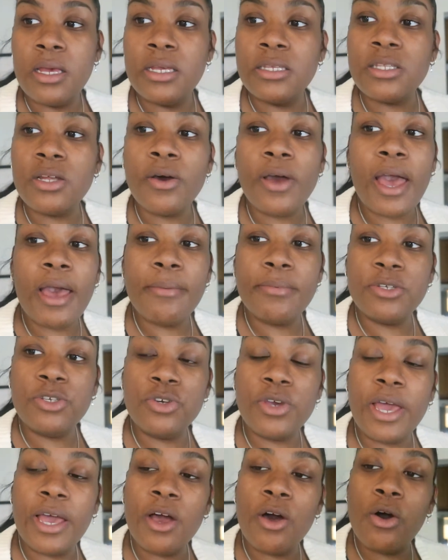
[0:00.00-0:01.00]
it's okay, but
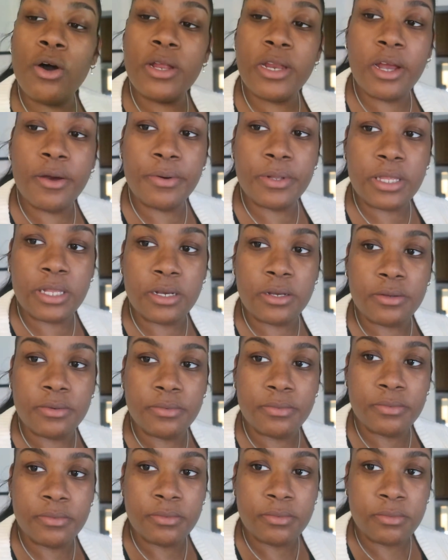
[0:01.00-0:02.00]
you can't go in there with
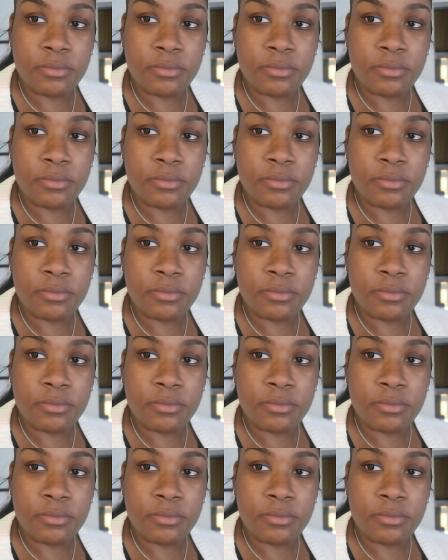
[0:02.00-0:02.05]
them.